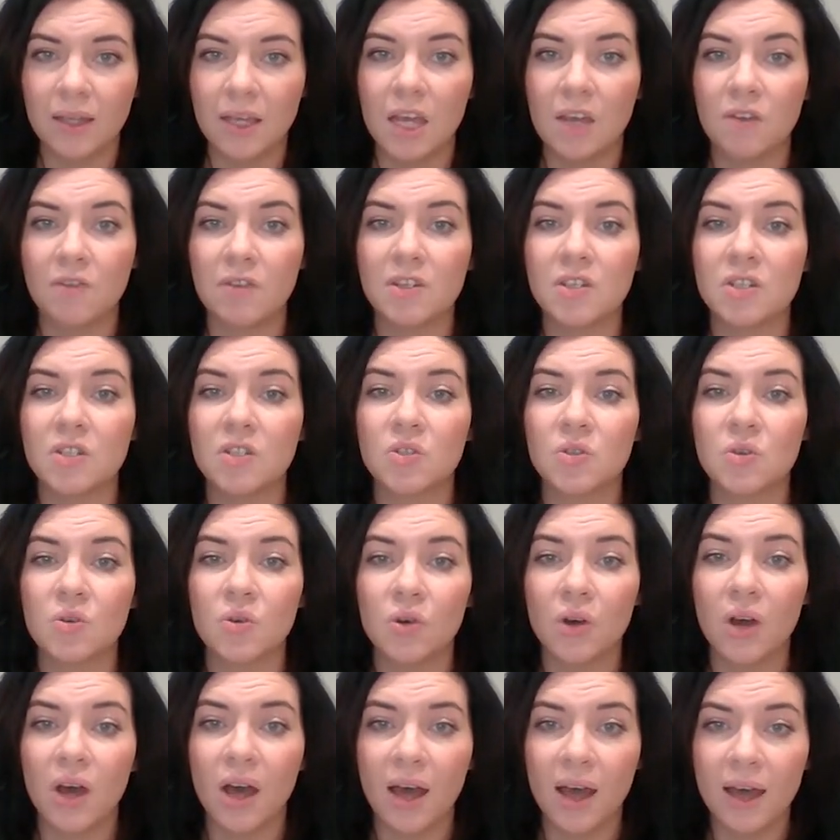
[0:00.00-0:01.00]
If it is
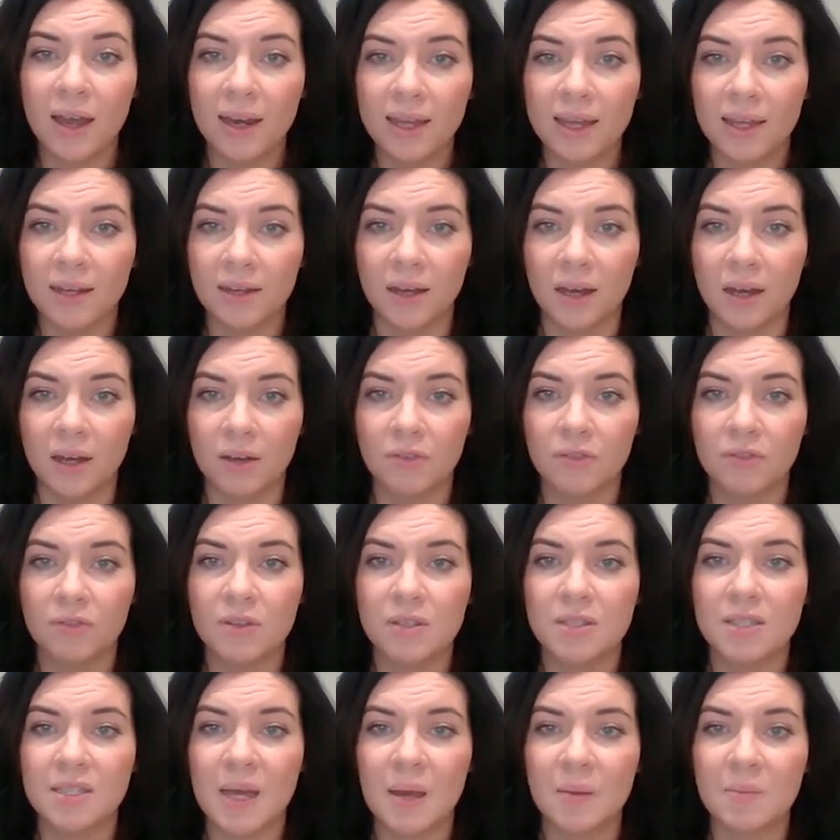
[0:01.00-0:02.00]
caught early enough,
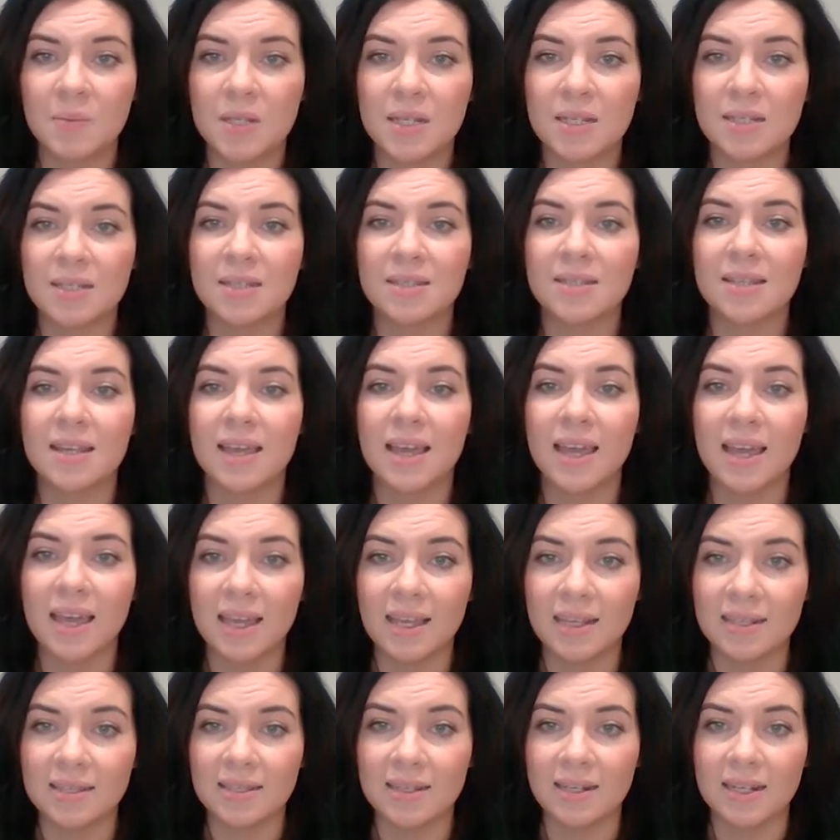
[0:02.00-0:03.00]
sepsis is
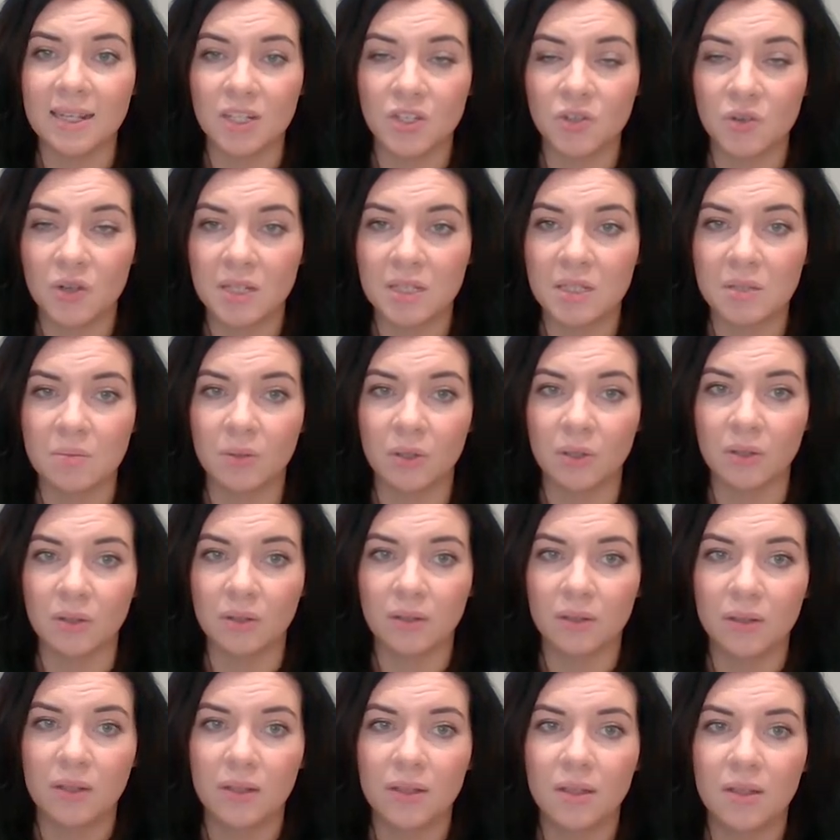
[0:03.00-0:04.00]
easily
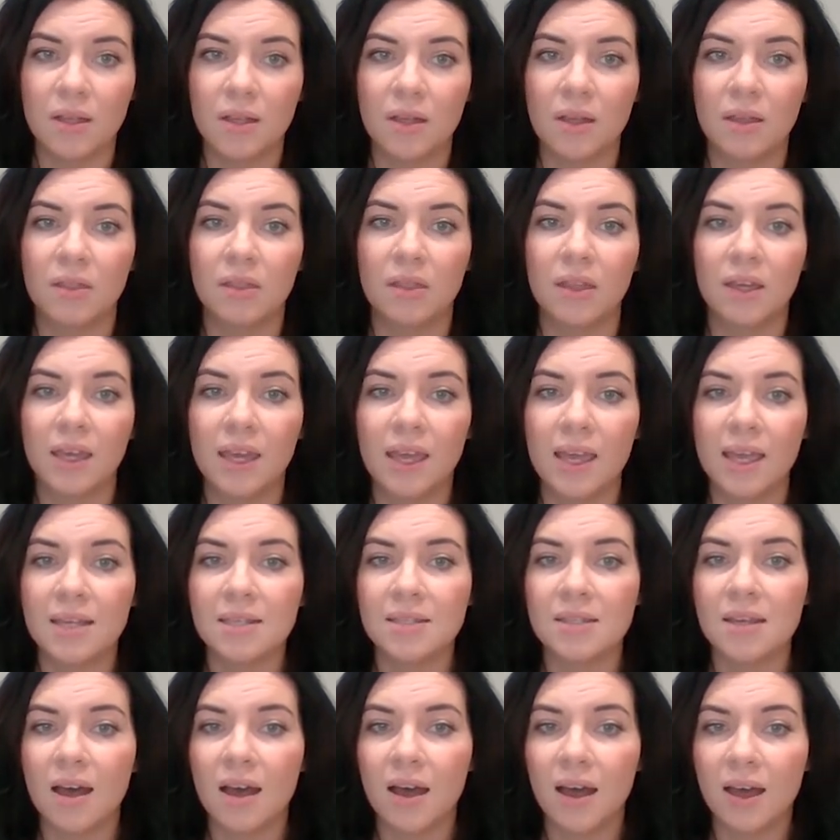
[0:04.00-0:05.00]
treatable. The key
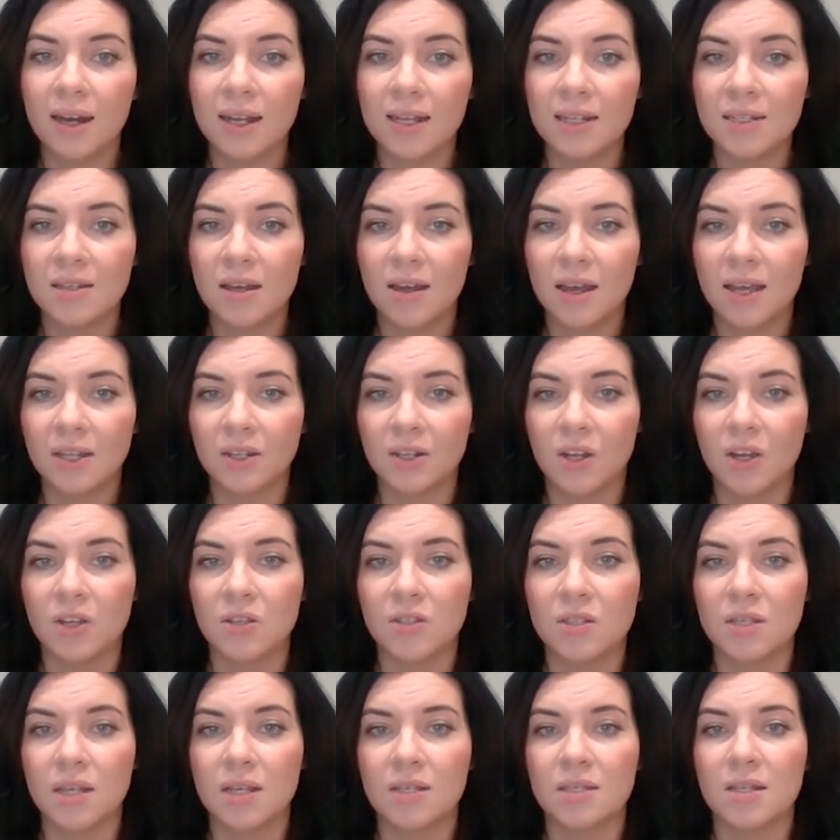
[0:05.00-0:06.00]
is early
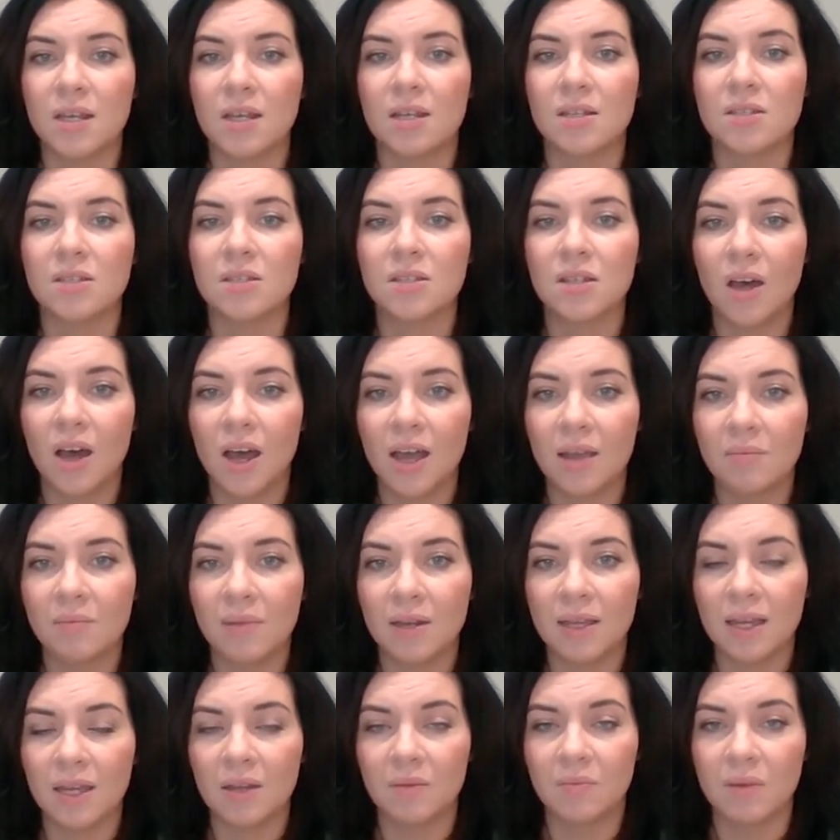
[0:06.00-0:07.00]
diagnosis and
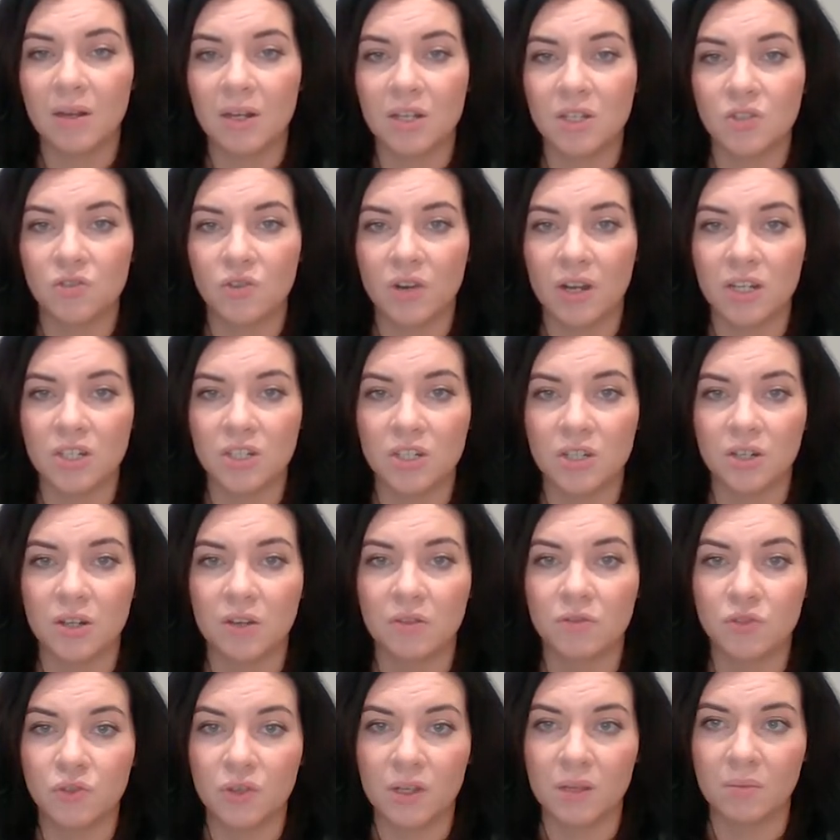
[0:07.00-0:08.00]
timely administration
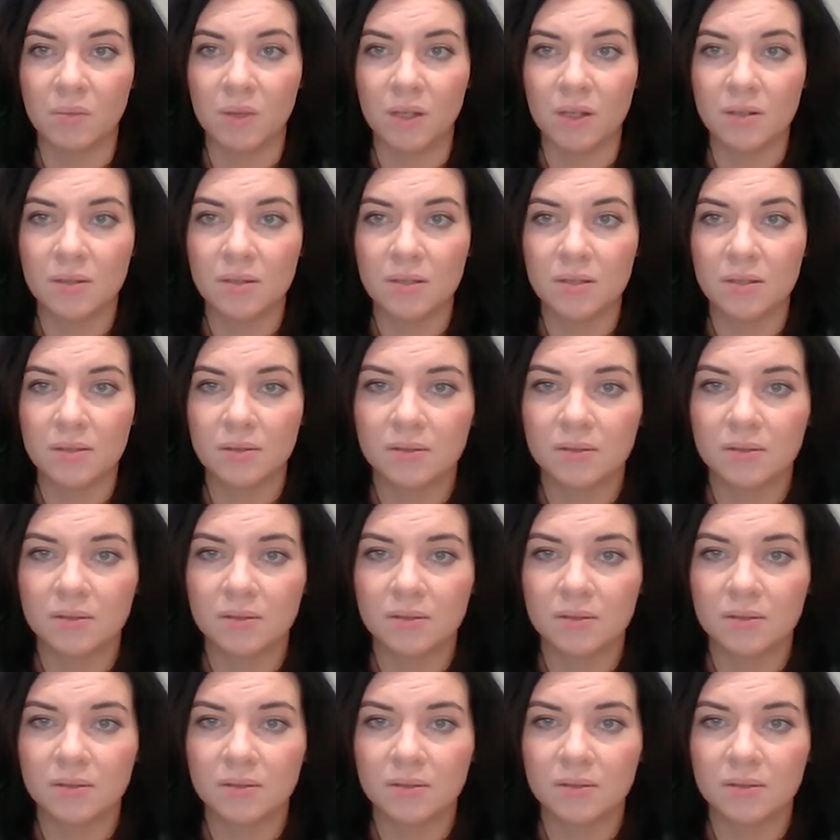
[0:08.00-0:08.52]
of treatment.